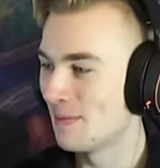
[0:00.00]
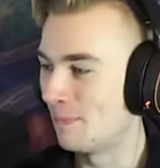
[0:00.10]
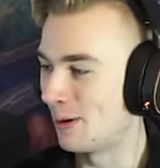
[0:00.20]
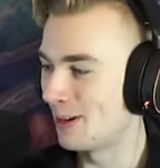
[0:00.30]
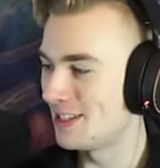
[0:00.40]

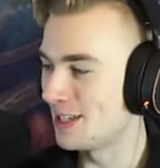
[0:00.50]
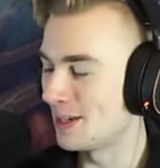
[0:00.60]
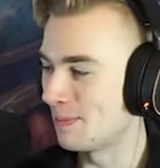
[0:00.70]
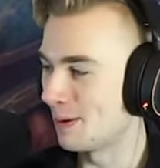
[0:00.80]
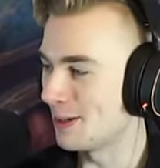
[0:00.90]
Bard's
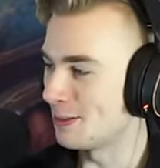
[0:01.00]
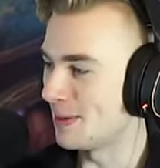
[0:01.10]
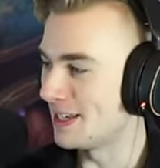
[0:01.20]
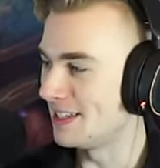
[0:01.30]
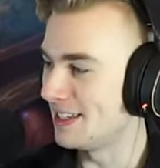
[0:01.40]
Bard's
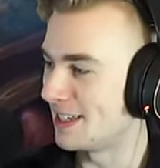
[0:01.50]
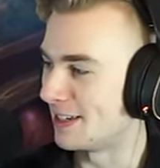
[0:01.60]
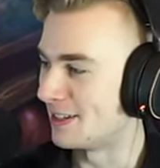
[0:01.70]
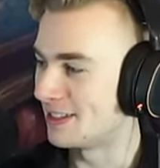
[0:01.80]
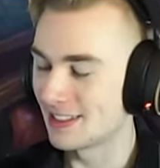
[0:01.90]
been, you
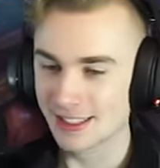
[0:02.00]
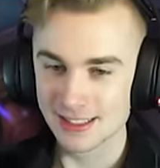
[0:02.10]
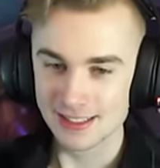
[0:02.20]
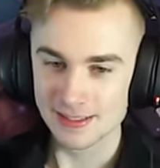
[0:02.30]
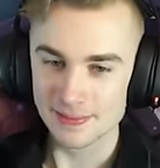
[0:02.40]
know,
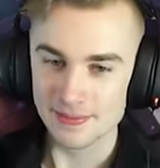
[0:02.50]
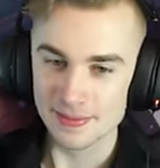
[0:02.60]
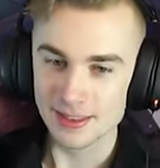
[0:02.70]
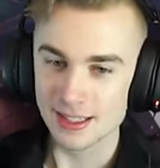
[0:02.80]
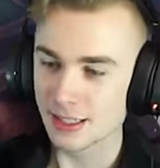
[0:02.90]

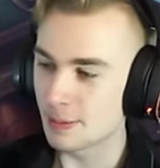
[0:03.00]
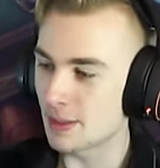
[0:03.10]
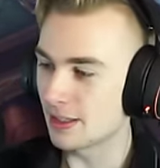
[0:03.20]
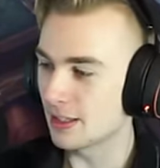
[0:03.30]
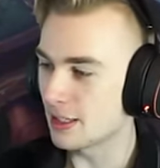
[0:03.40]
it's
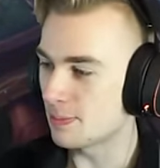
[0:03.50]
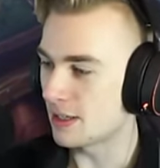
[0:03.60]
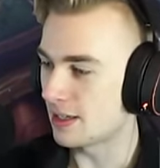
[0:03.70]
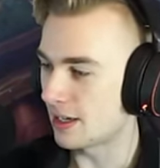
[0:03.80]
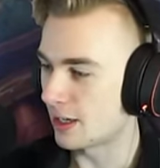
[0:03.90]
been he's
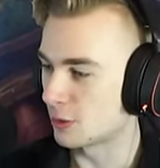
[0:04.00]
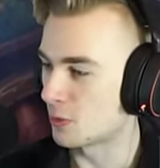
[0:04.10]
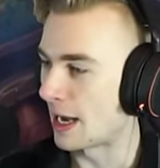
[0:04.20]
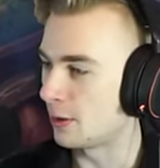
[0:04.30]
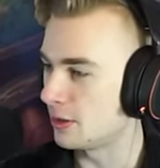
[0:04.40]
been uh,
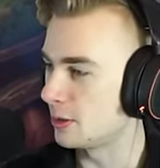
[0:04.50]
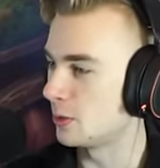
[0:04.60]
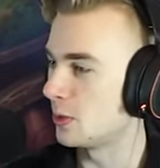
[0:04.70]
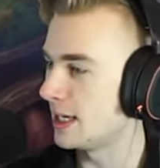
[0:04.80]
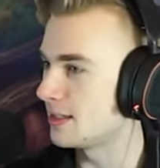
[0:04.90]
around the
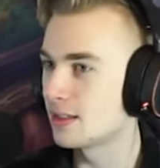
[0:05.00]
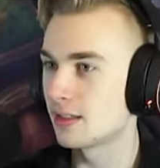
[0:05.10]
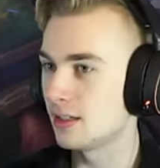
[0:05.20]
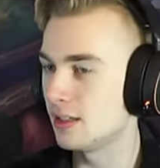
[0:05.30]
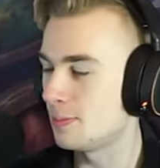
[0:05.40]

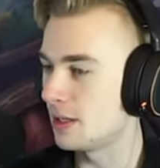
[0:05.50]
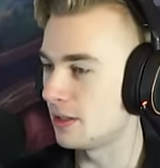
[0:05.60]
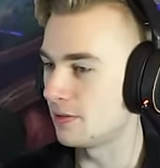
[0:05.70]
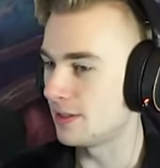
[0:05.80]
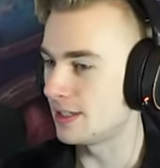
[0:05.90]
weights. He's been
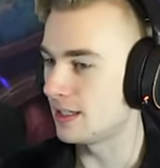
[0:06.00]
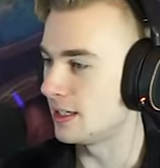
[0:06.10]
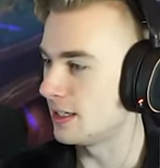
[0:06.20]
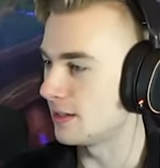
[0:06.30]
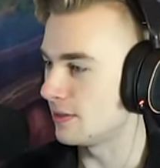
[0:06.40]
in the
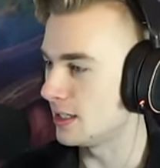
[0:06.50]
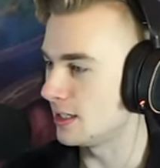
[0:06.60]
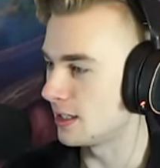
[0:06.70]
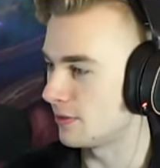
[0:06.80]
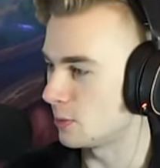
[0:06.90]
vicinity of
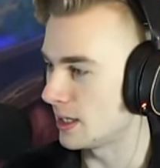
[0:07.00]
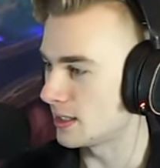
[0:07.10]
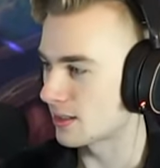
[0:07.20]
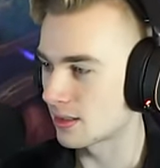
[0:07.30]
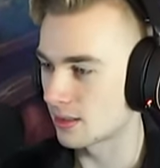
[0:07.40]
the of the
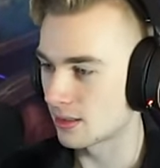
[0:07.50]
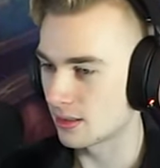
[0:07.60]
weights.